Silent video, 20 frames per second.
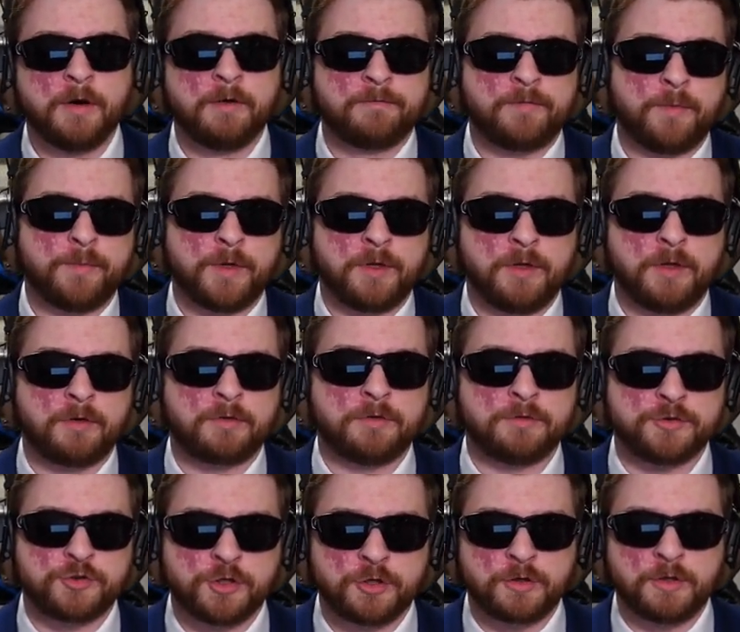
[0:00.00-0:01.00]
from the
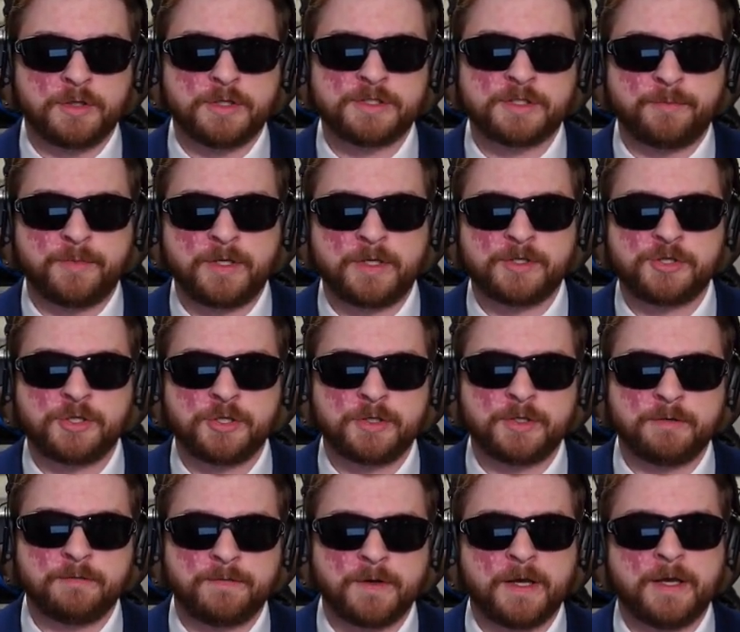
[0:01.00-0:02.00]
Local Journalism
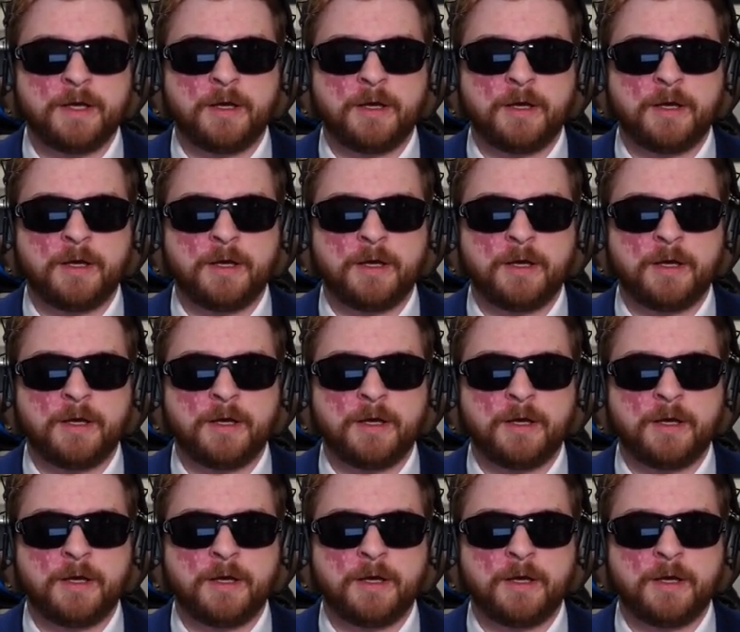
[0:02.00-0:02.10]
Initiative